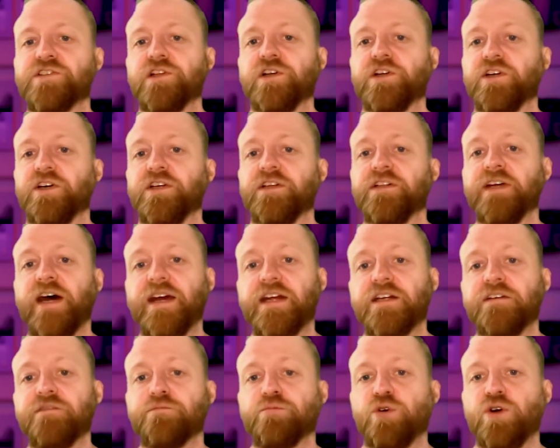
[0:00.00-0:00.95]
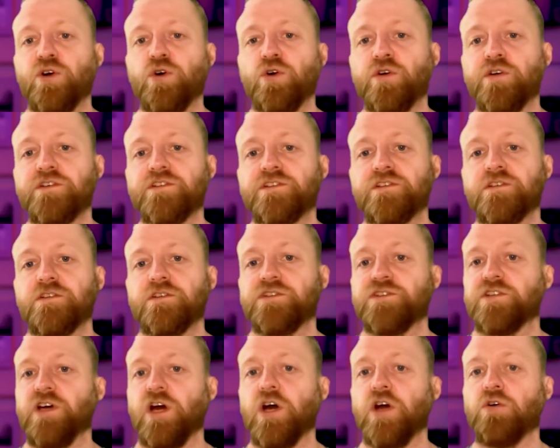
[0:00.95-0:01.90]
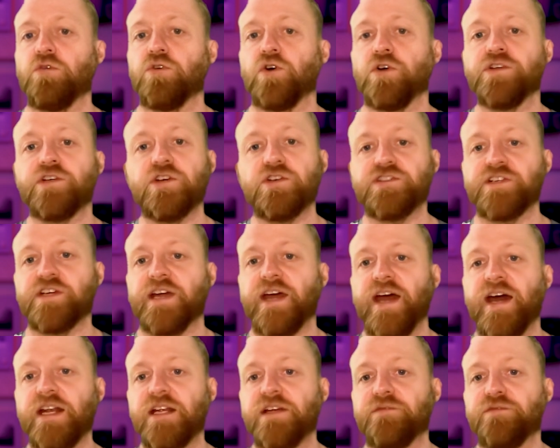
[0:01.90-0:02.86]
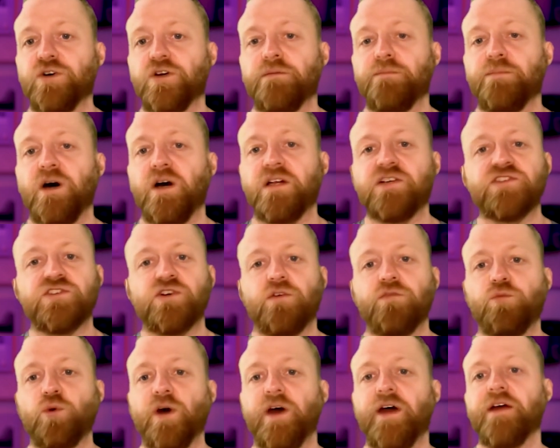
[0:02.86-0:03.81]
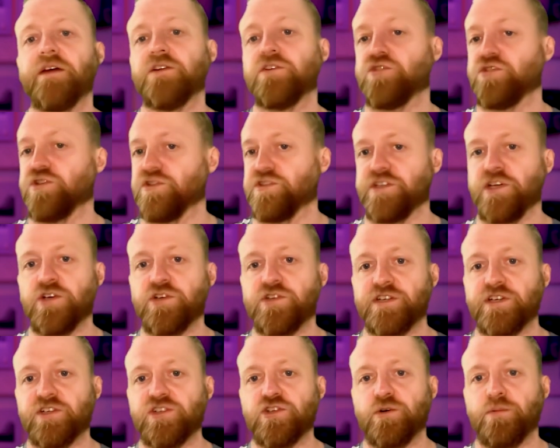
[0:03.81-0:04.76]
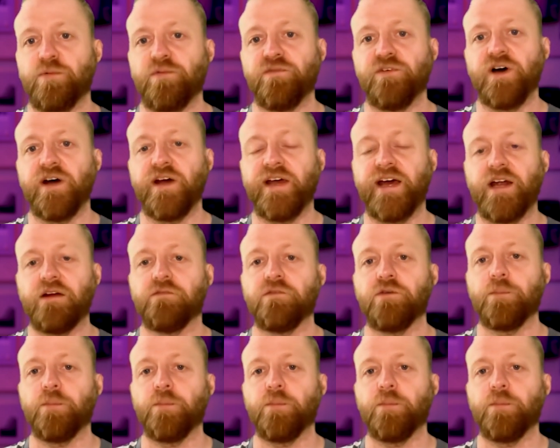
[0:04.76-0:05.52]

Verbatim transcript: look at native pre orders, so not using any third party software, just using Shopify out of the